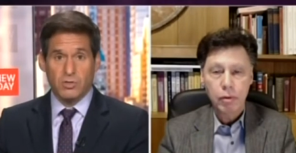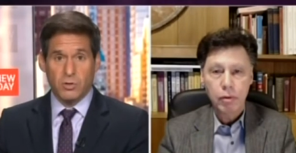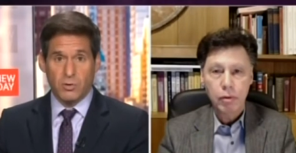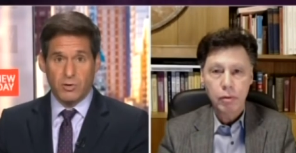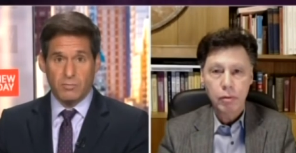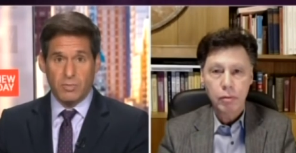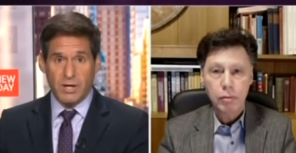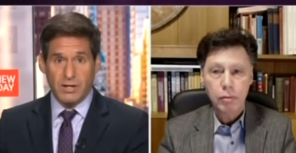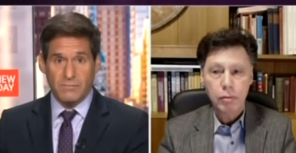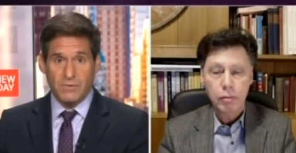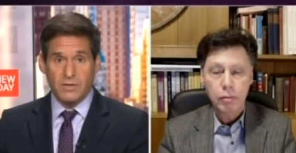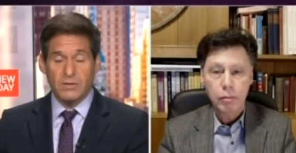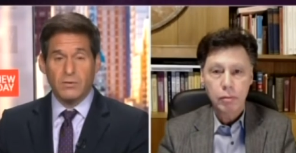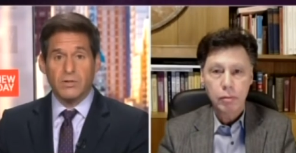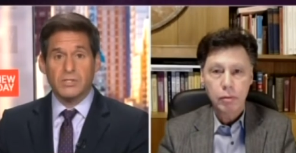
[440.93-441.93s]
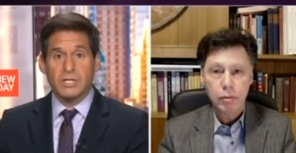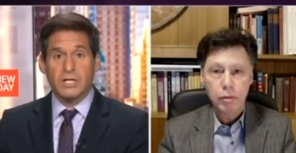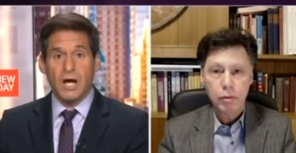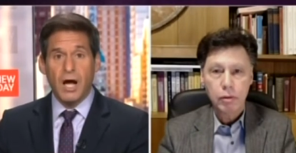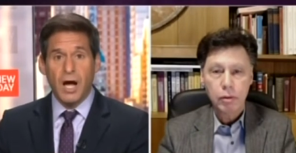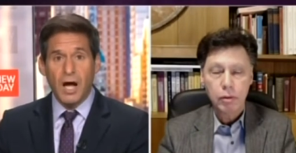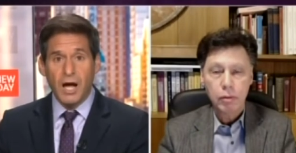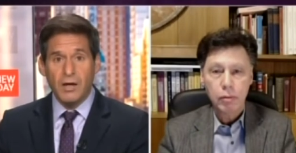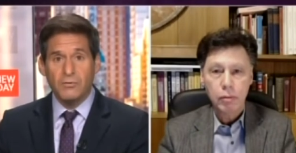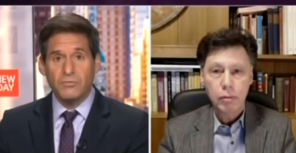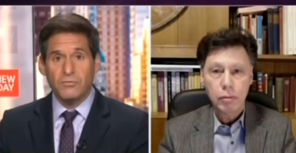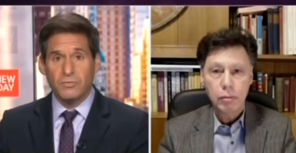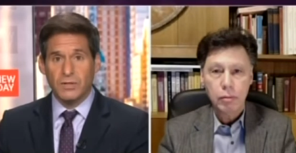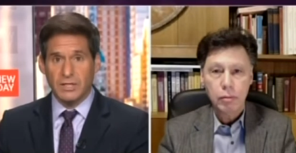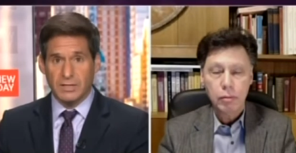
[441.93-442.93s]
Speaker 1: shown a benefit. There is a
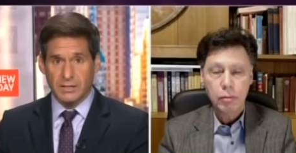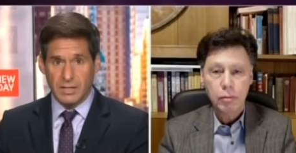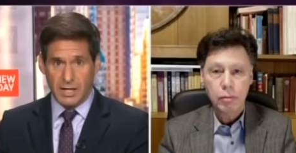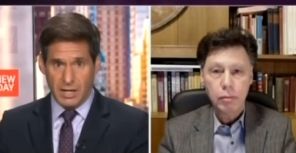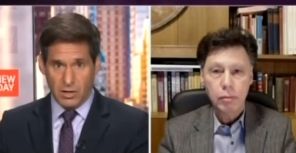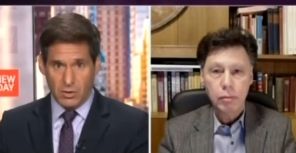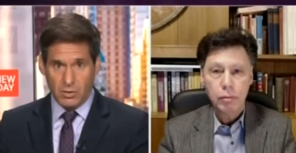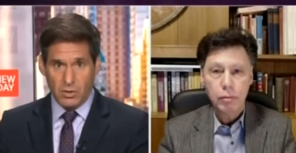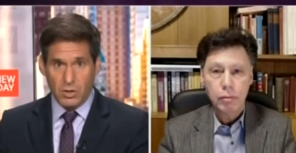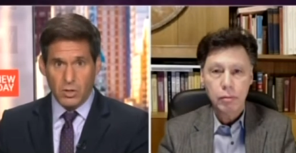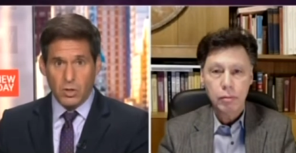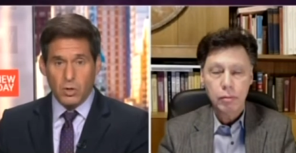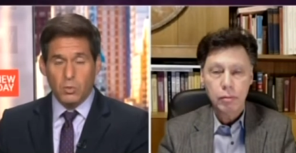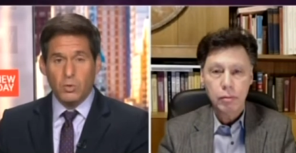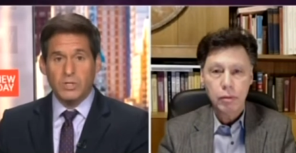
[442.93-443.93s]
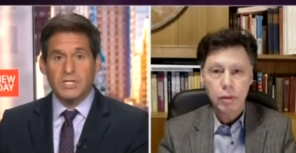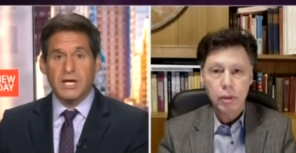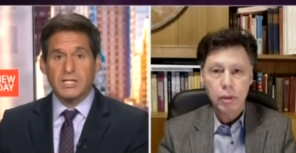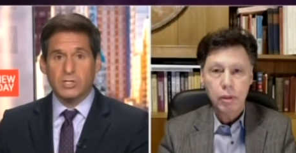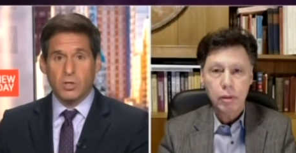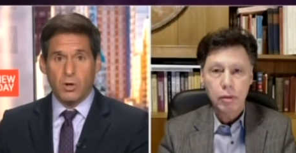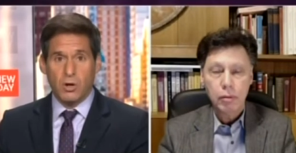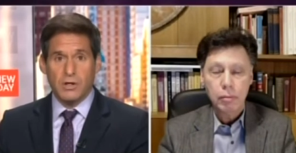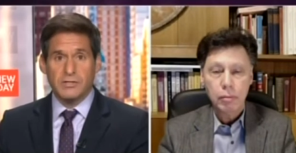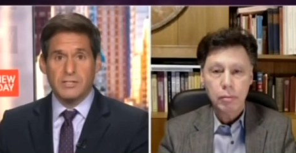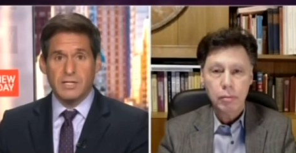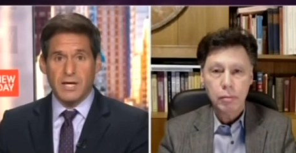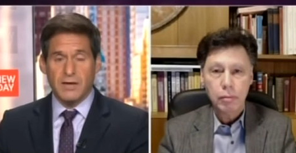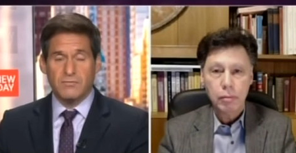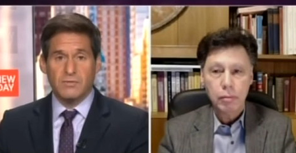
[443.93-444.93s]
conflict there, which has caused
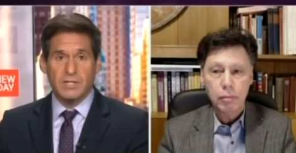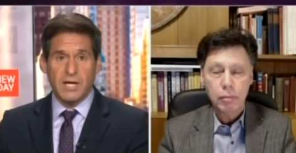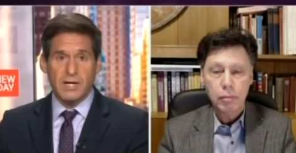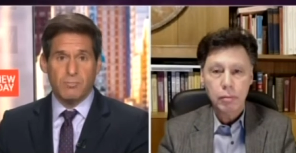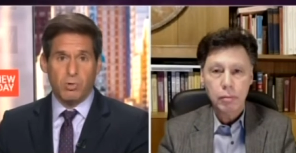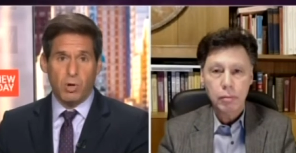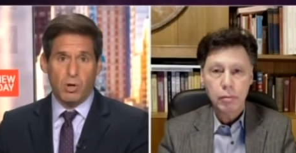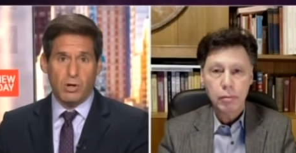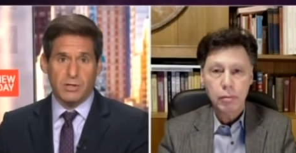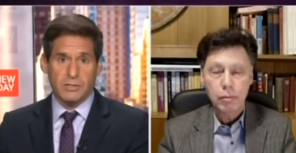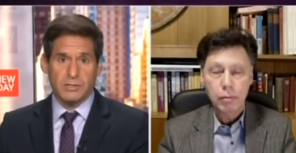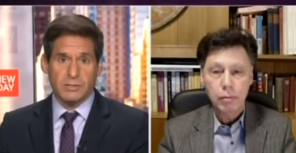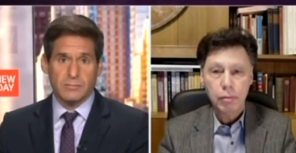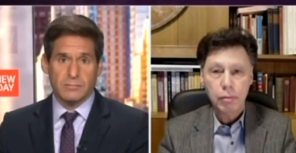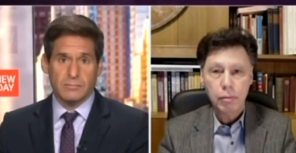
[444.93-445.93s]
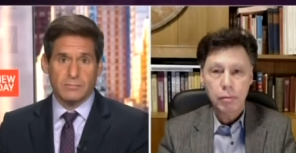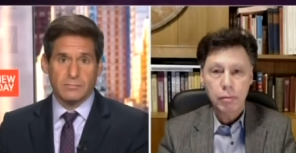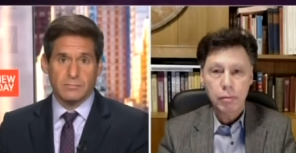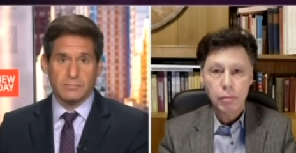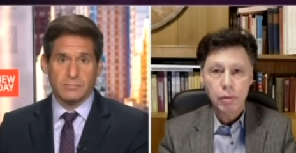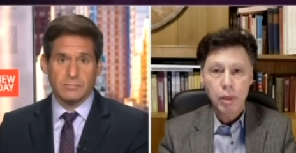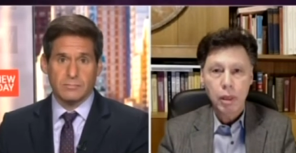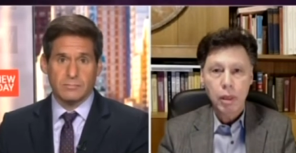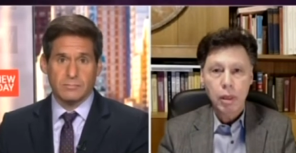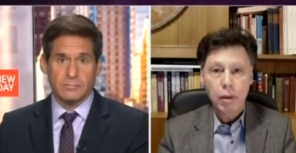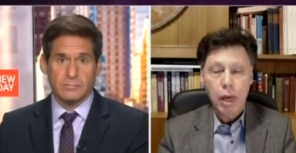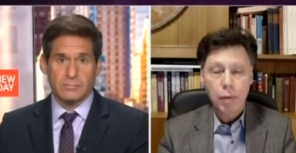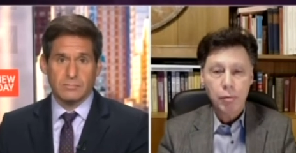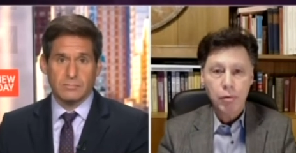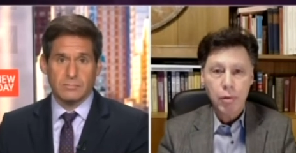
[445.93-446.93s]
the FDA pause.
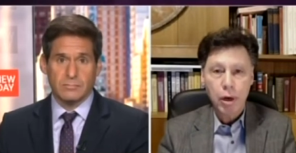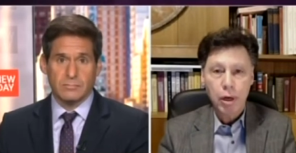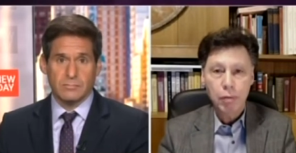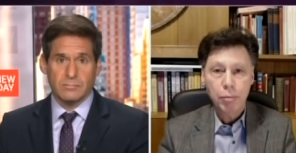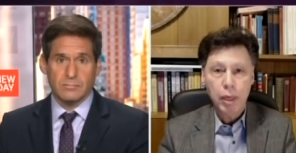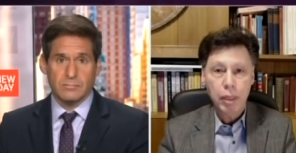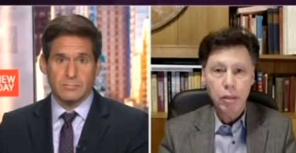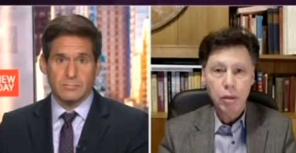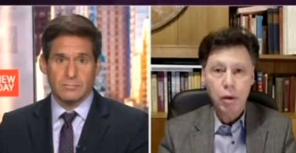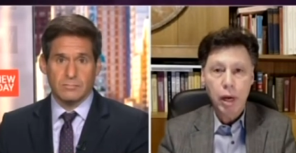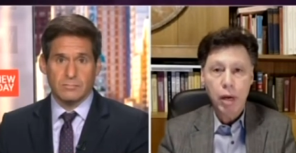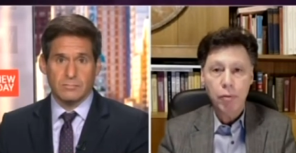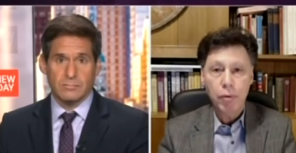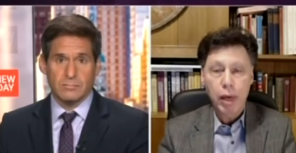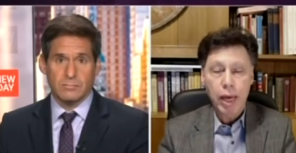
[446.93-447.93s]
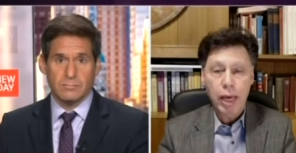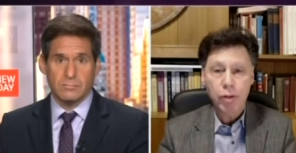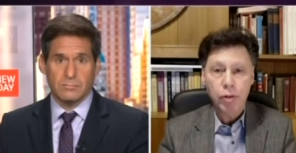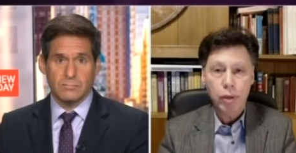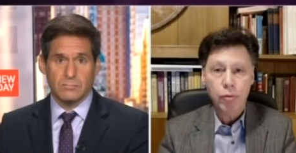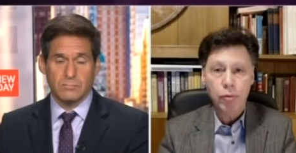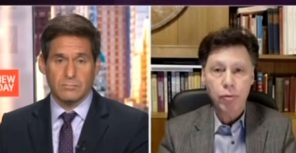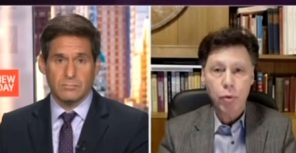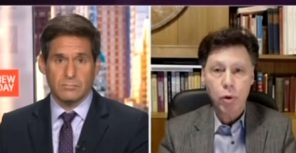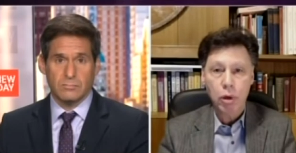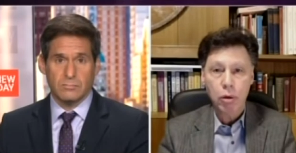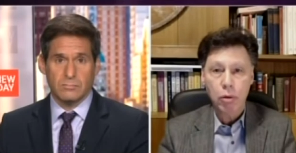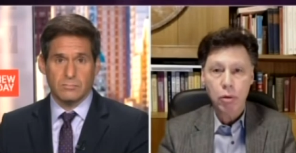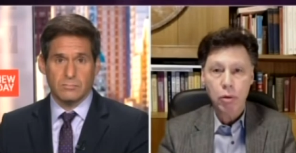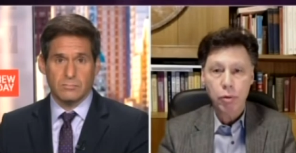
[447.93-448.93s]
Speaker 2: I'm sorry, but you have actually
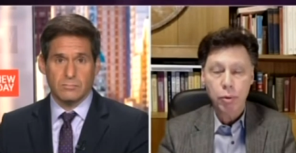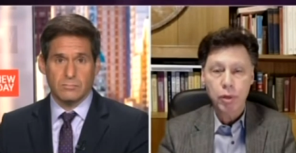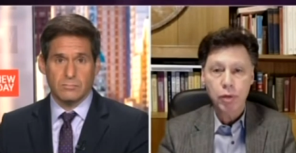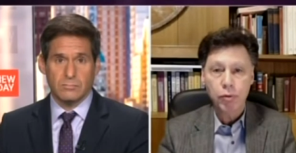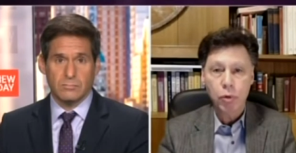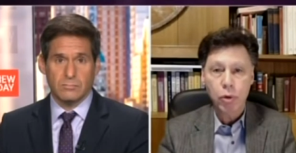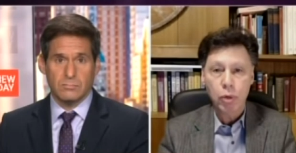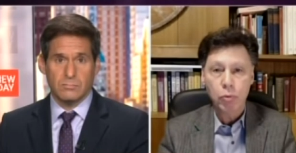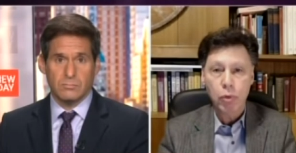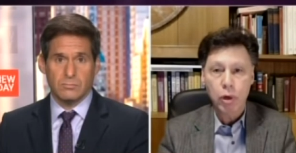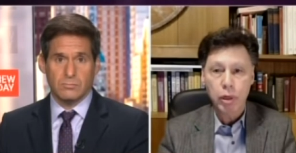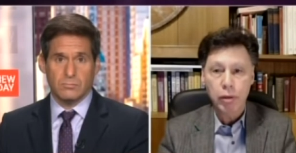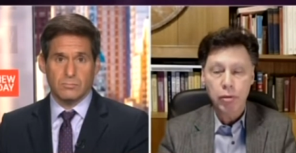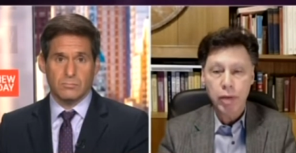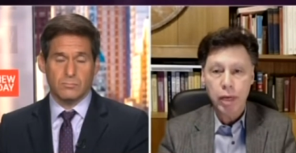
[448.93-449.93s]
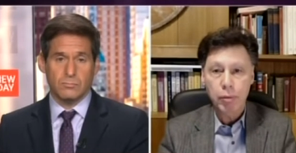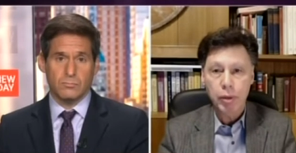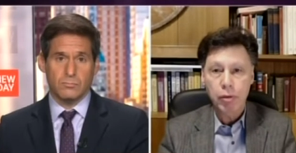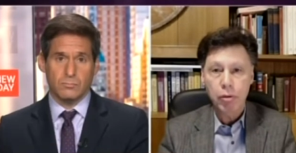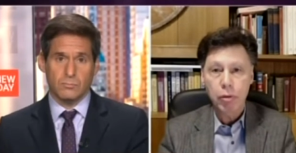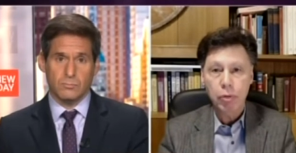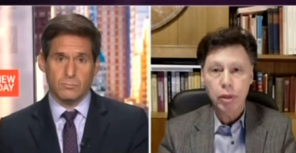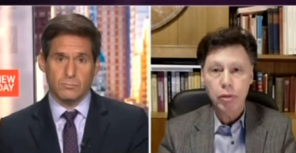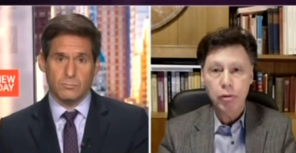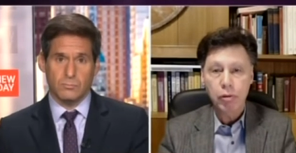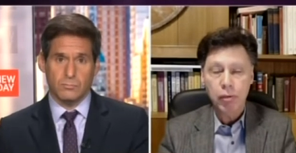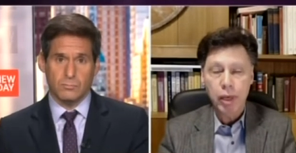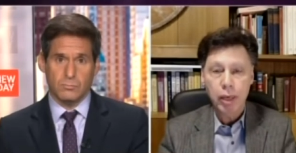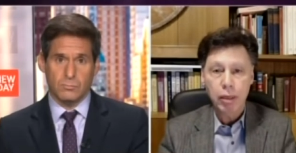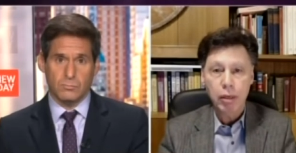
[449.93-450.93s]
four or three or four wrong statements in what
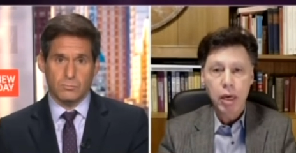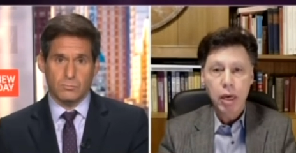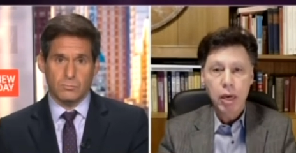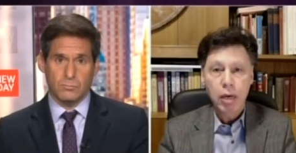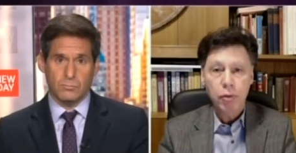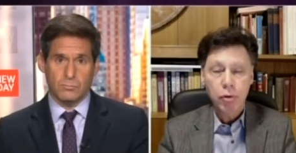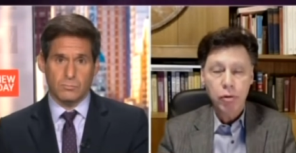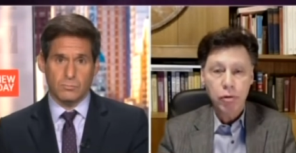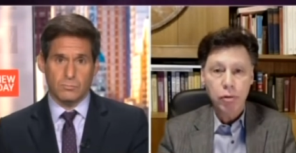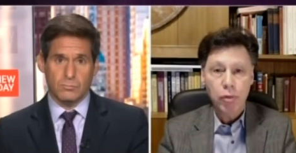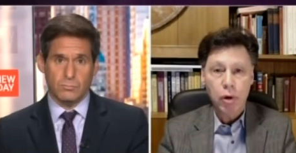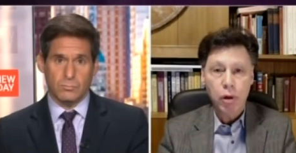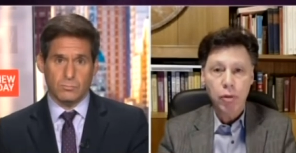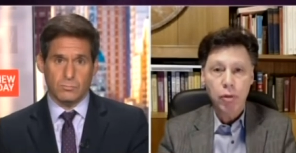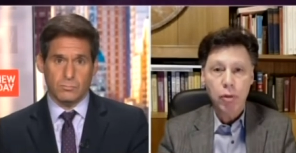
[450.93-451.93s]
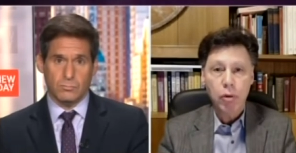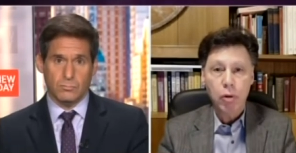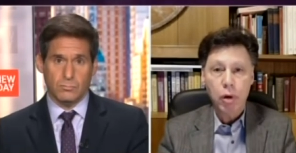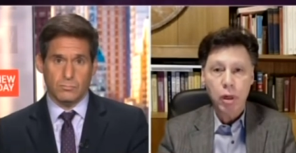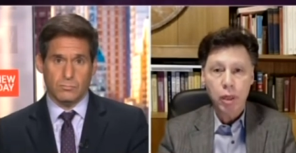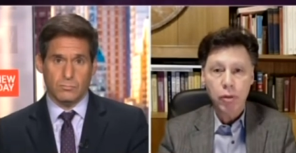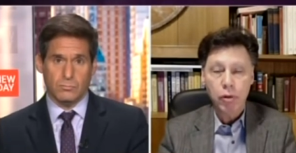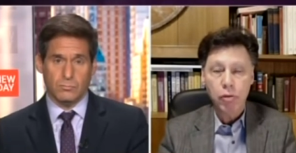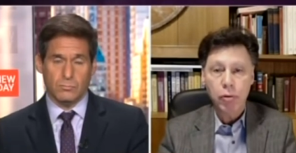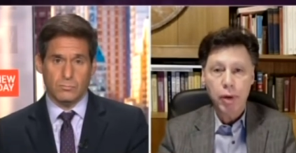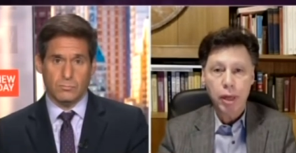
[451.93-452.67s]
you said. First of all, all of those